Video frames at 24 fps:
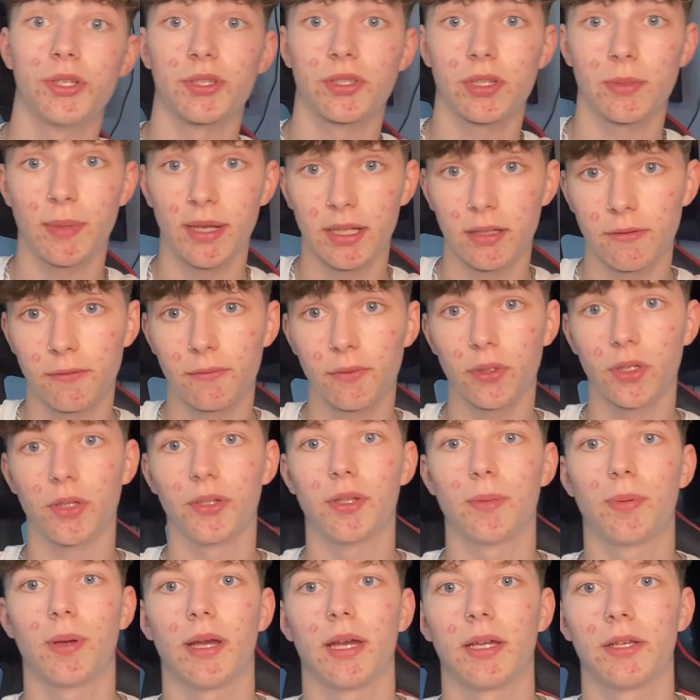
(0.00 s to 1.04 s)
is to make them follow
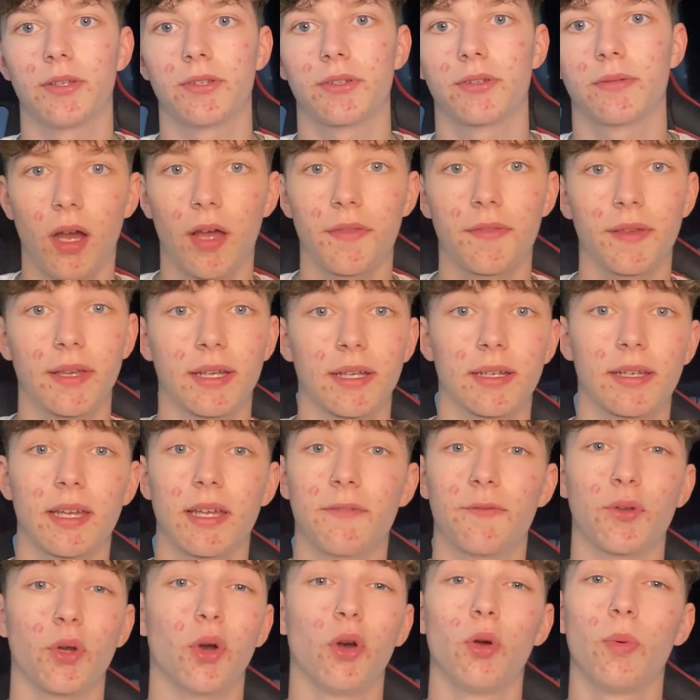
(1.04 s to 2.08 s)
the page. I think
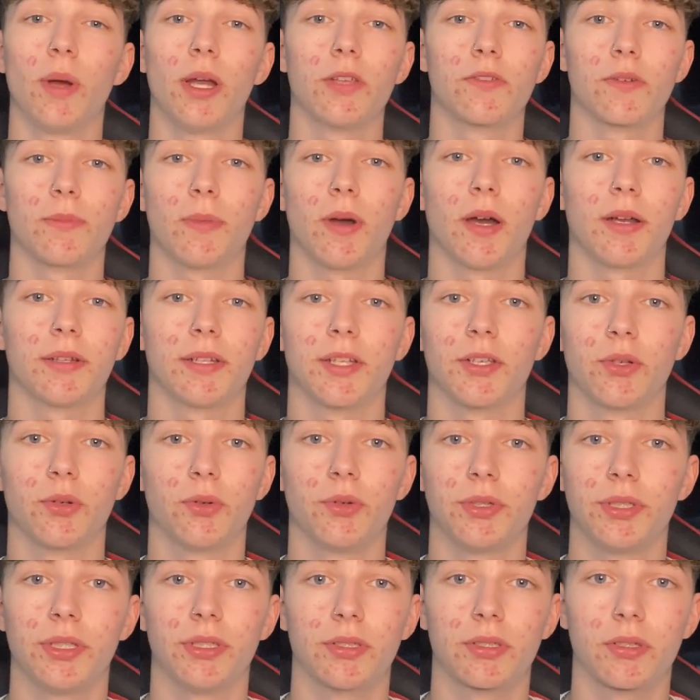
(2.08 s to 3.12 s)
if you're always reminding your
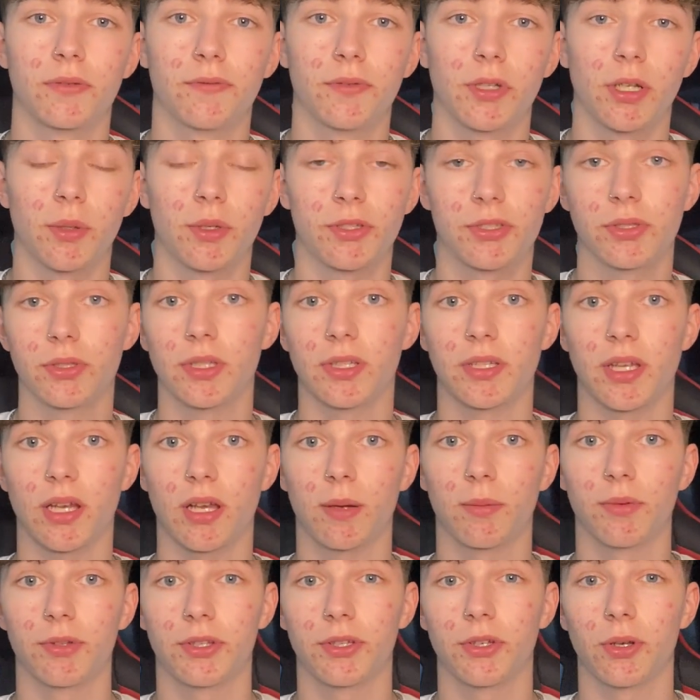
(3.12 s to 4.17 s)
audience to follow as soon as they
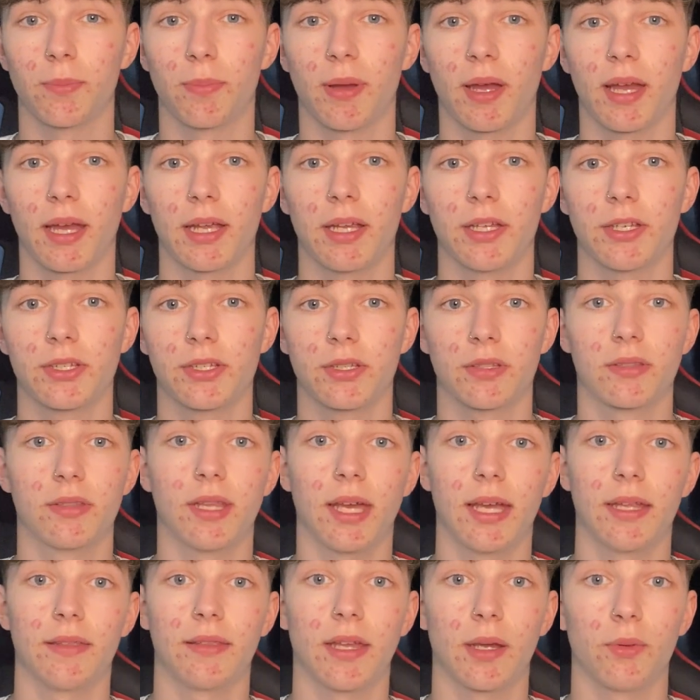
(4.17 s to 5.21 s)
come onto your page,
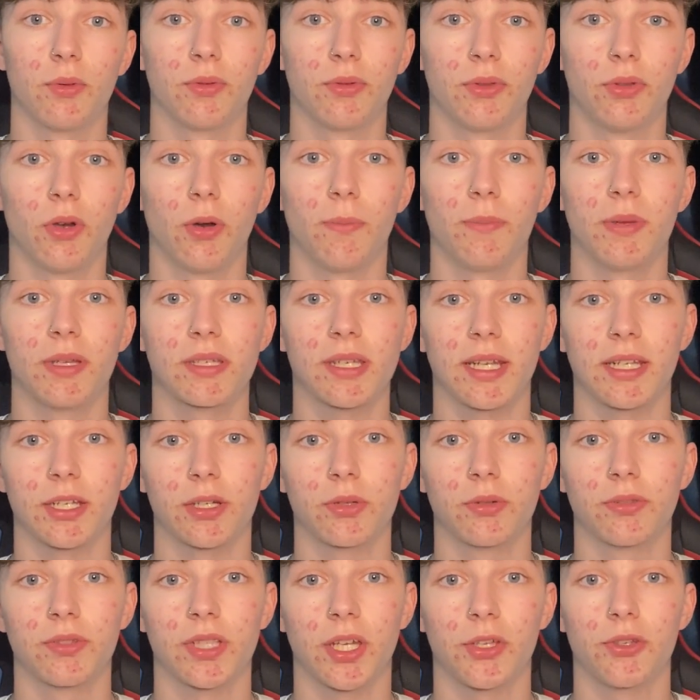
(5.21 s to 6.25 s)
then they will not miss any
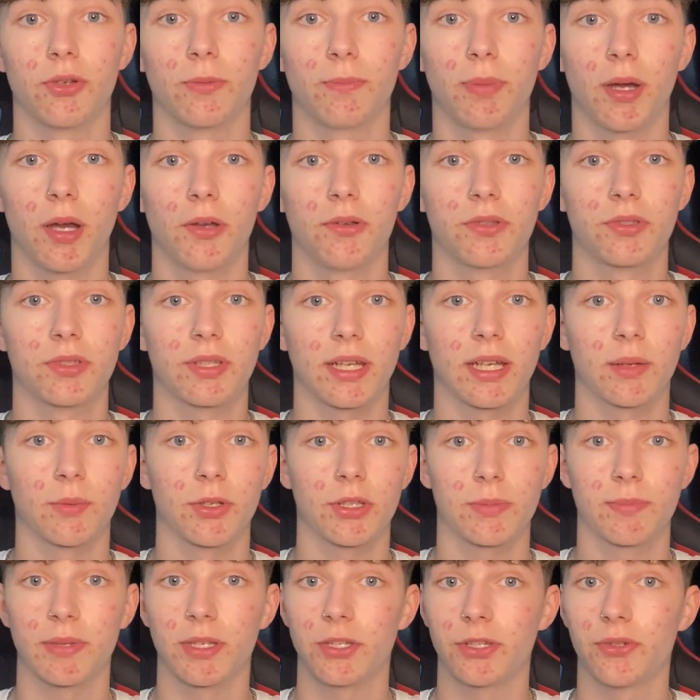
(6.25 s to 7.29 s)
content you're posting,
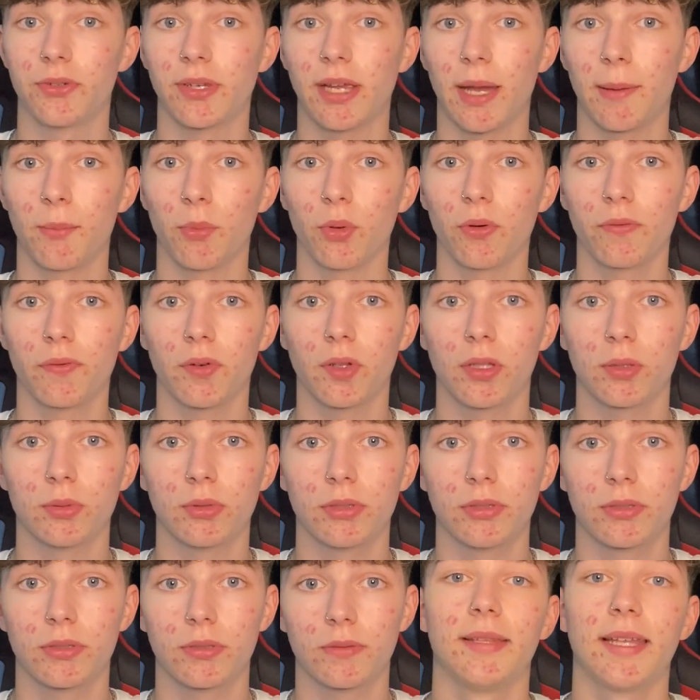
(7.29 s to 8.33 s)
which means you get more
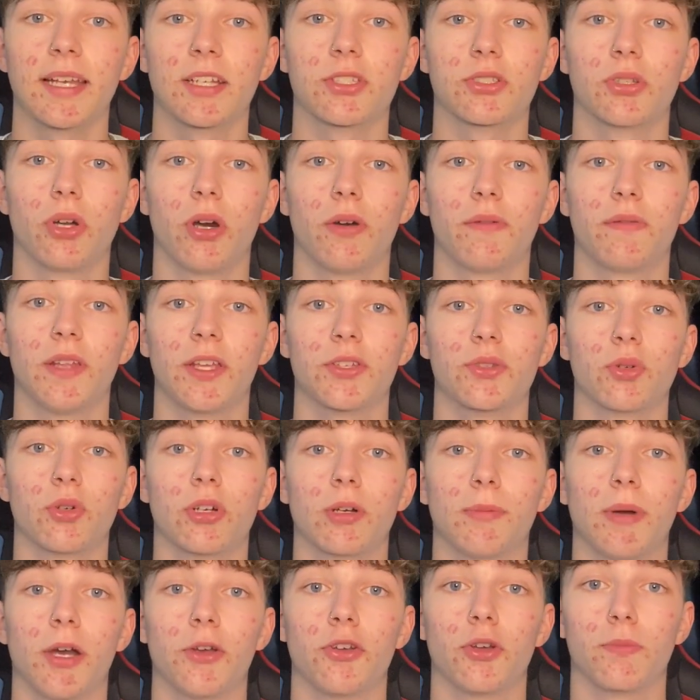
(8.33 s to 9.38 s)
followers. Next off, let's talk
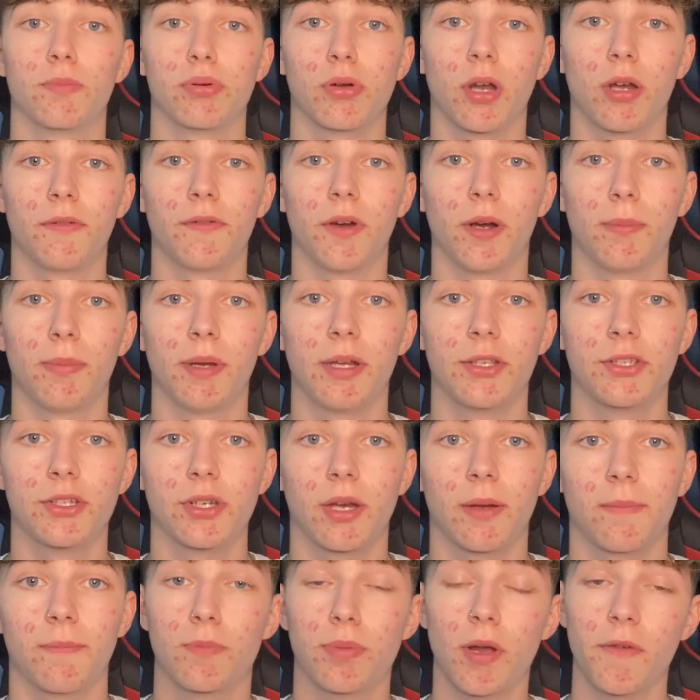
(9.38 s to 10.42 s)
about your profile picture.
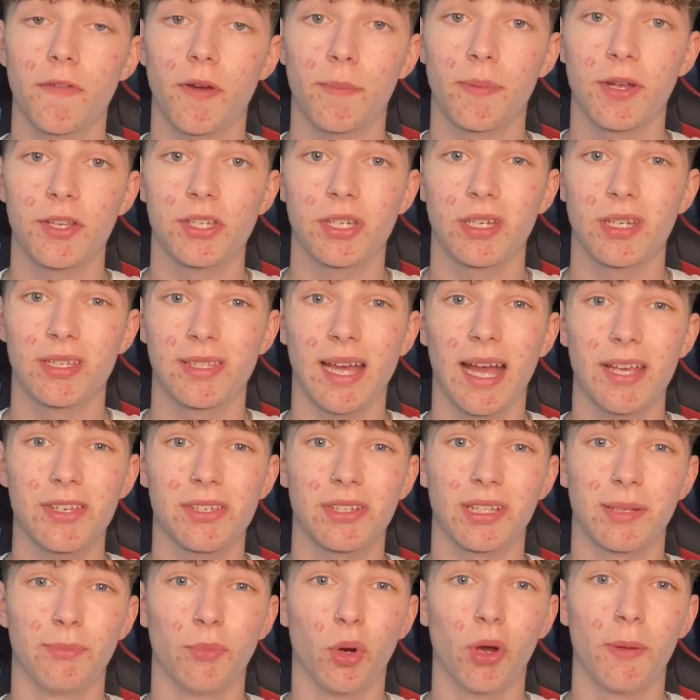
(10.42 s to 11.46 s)
The profile picture is
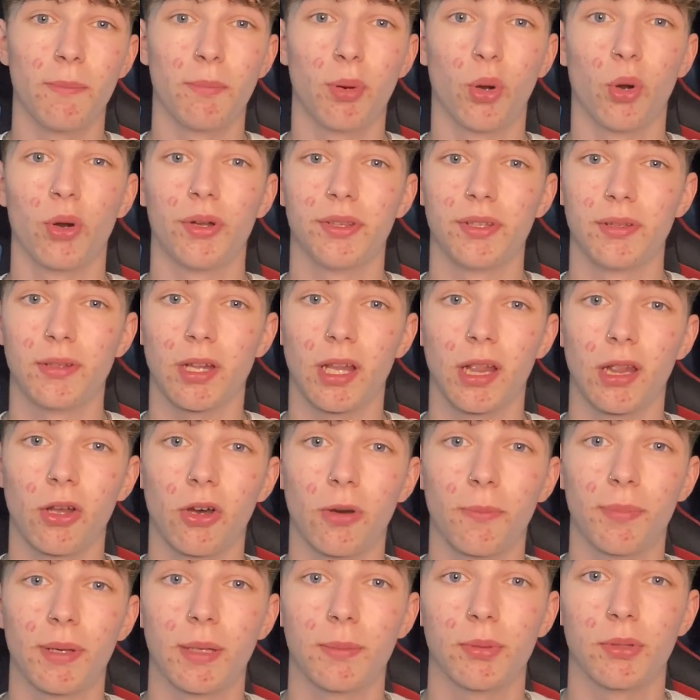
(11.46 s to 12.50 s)
actually more important than a lot
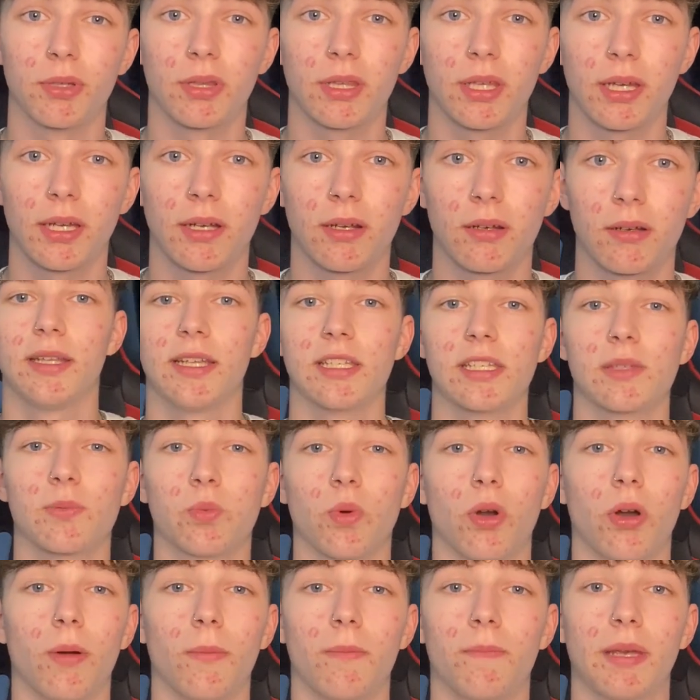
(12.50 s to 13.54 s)
of people think. This is
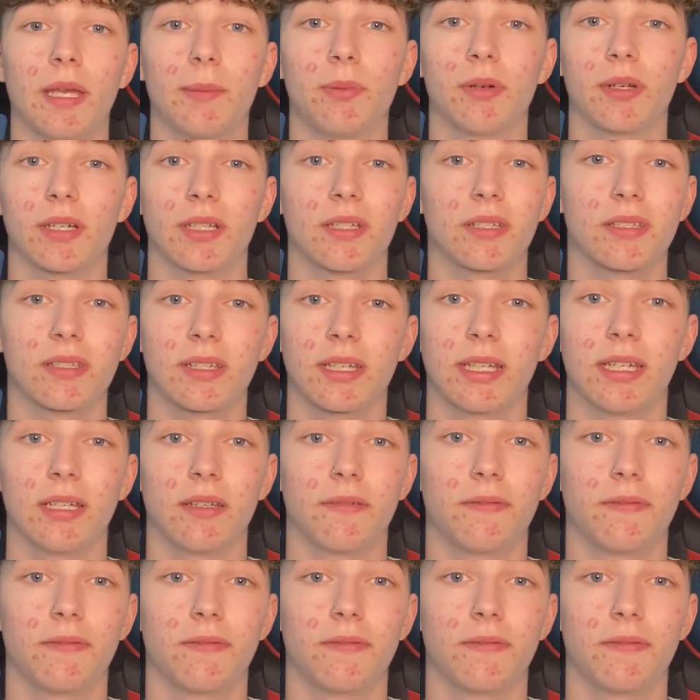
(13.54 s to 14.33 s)
what people are going to see